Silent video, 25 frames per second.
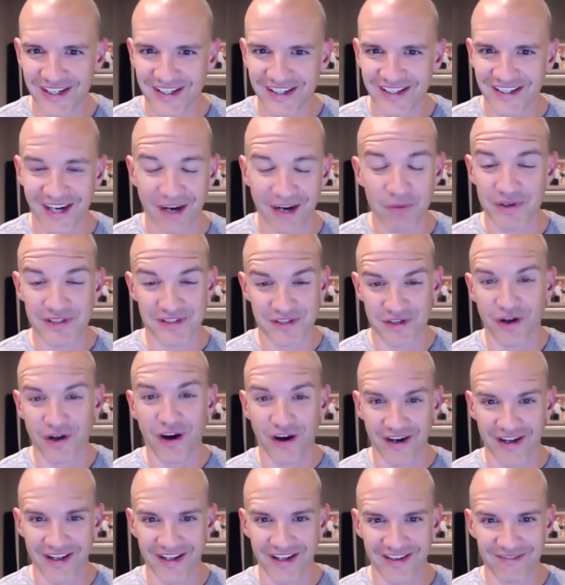I wasn't
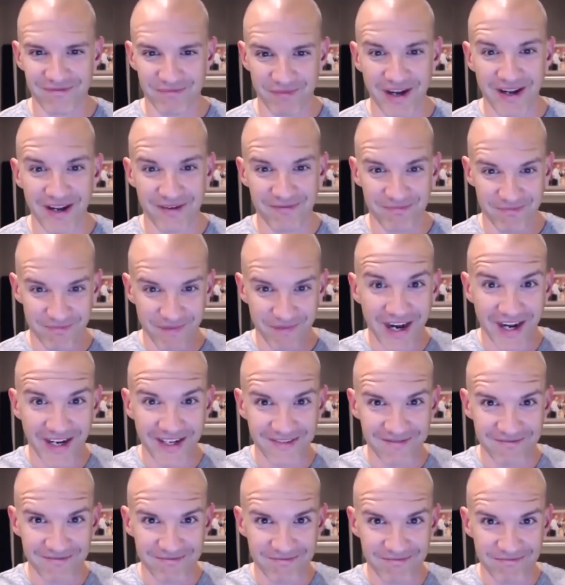on it, but my
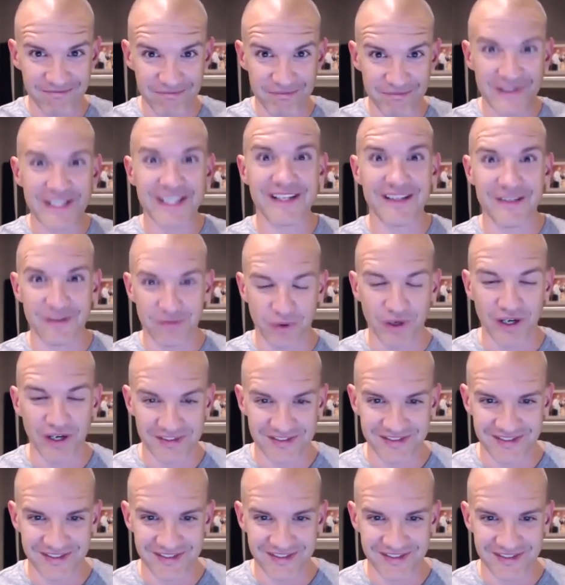me was
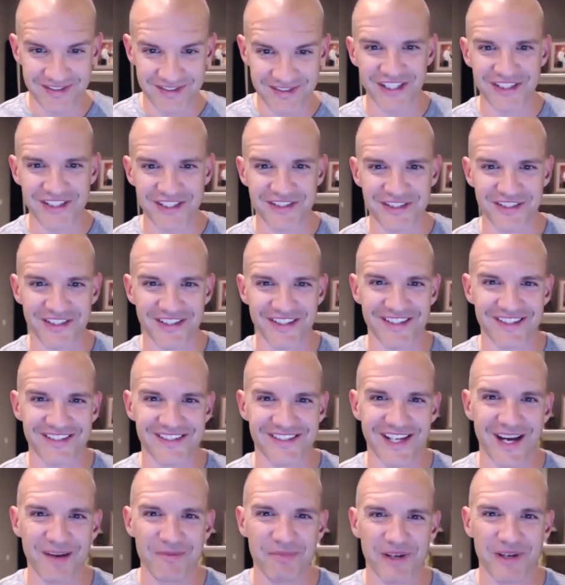the conversation or the
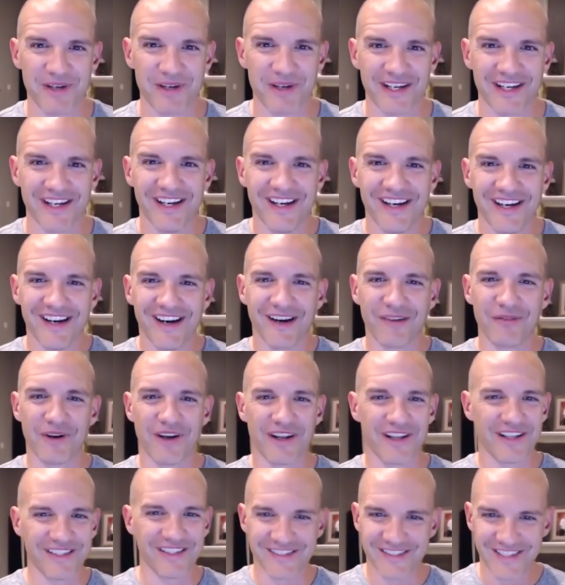topic on one of
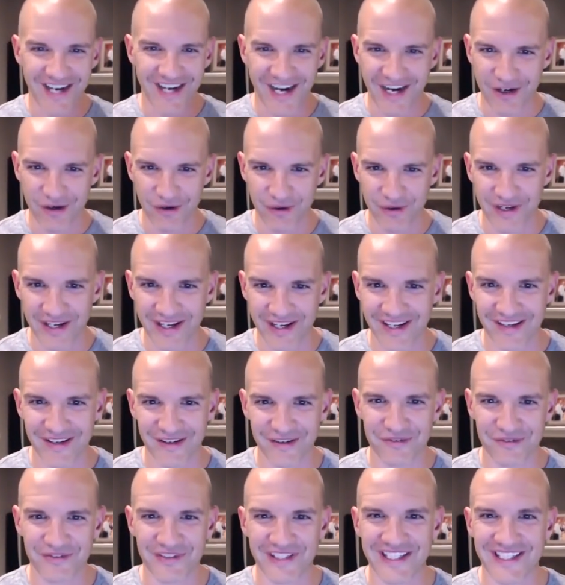these chiro hater
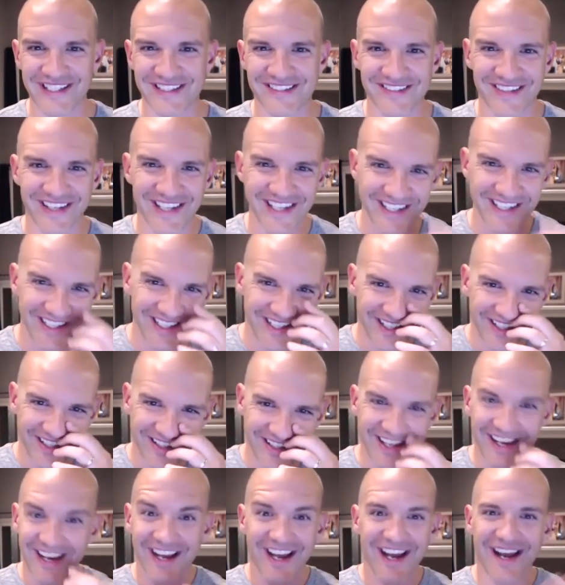feeds, right?
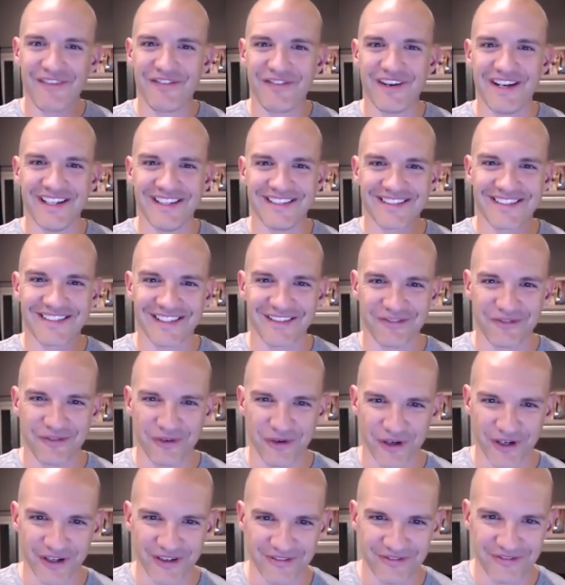The evidence
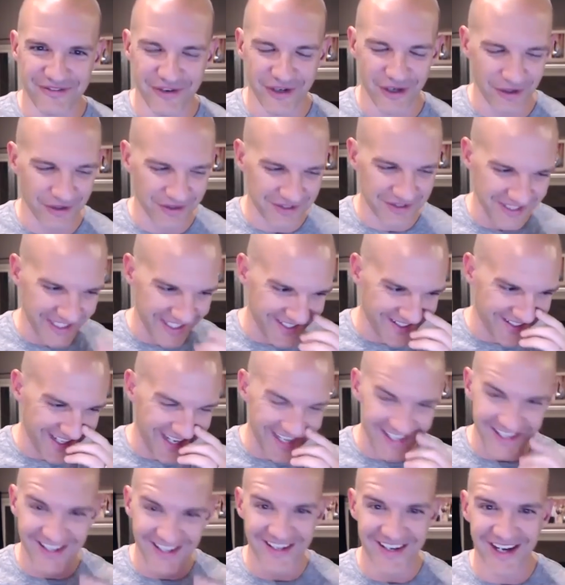informed folks had had a
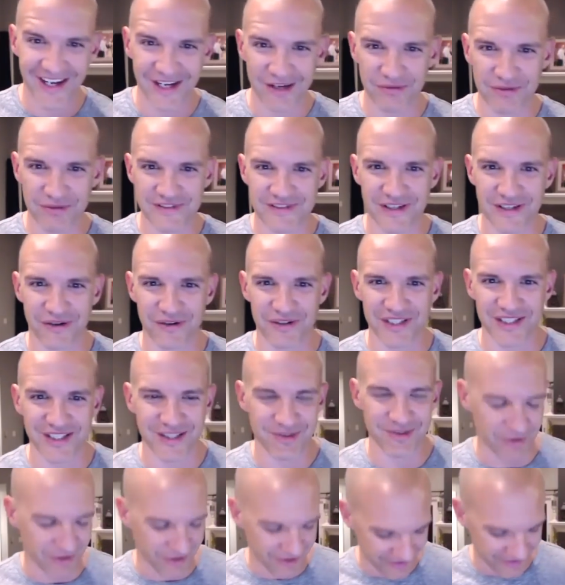night with Tony
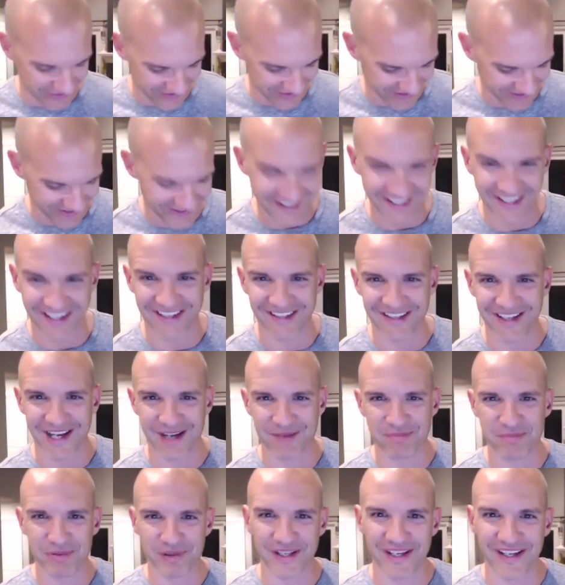Ebel at, at, at
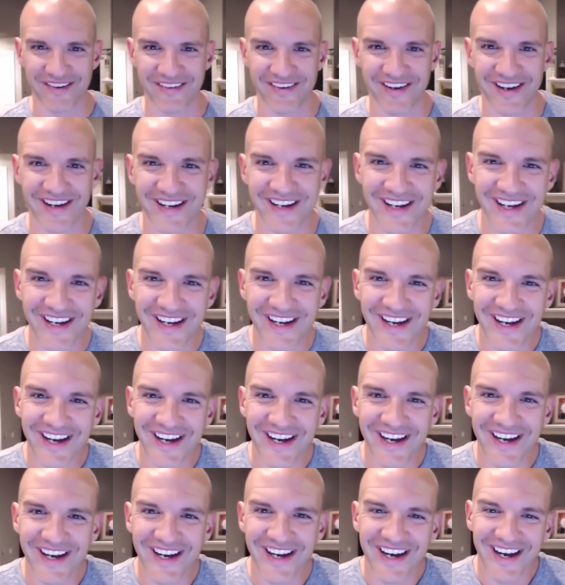play, right?
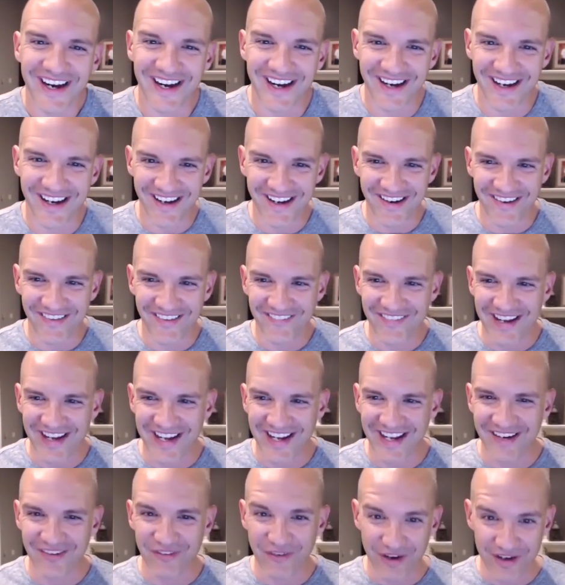Yeah. Uh,
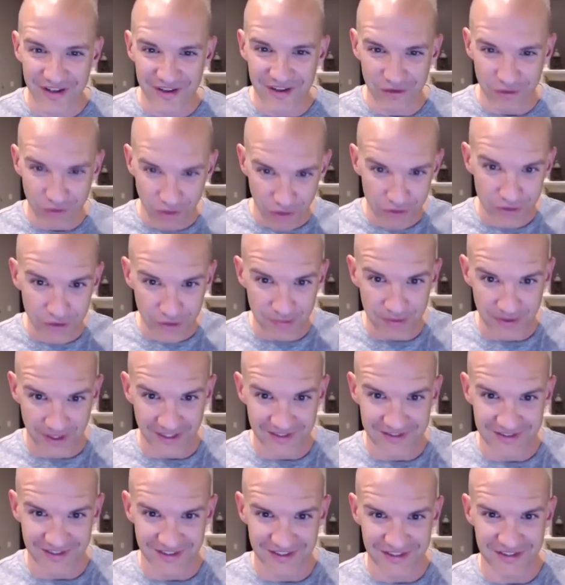and one of the local
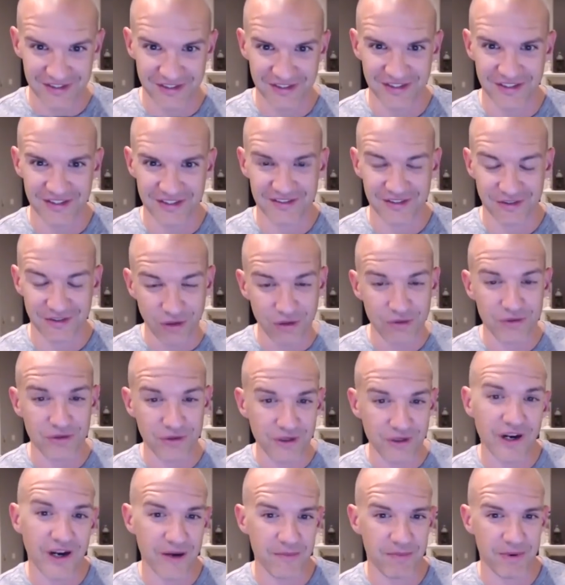practitioners, a local
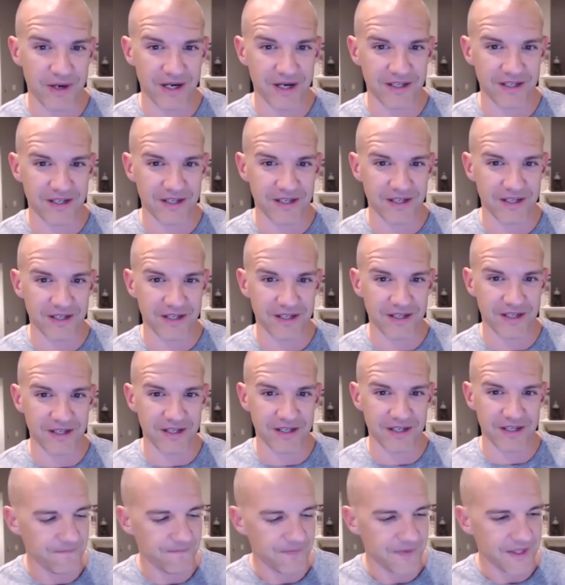chiropractor who's
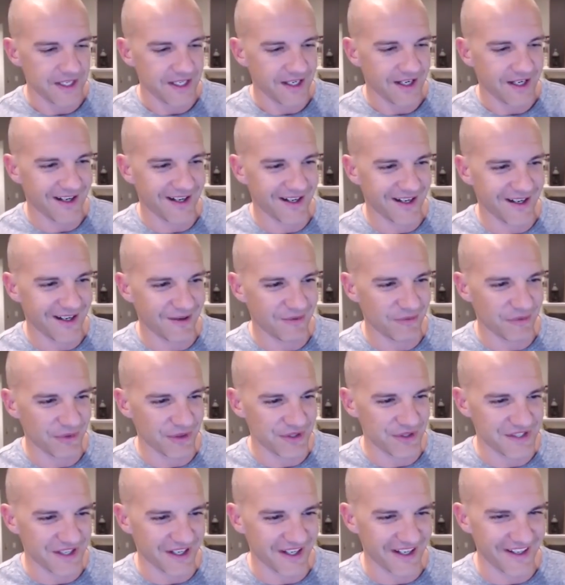here, um,
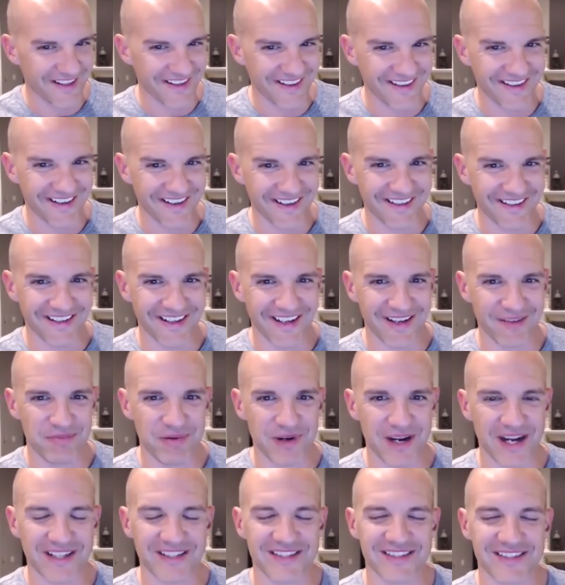was on there and, and
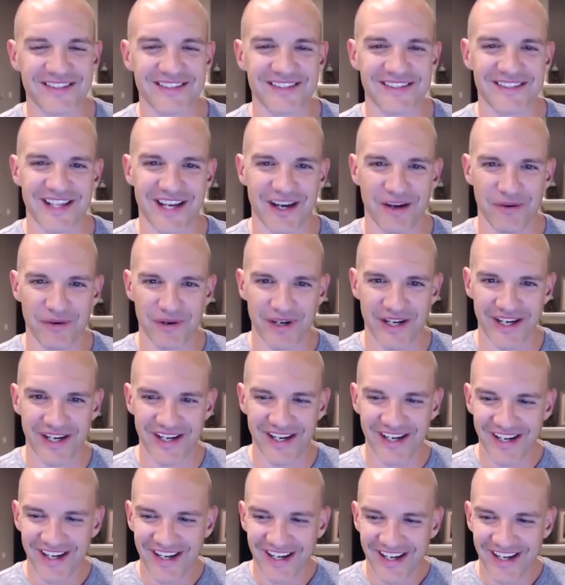practices that way.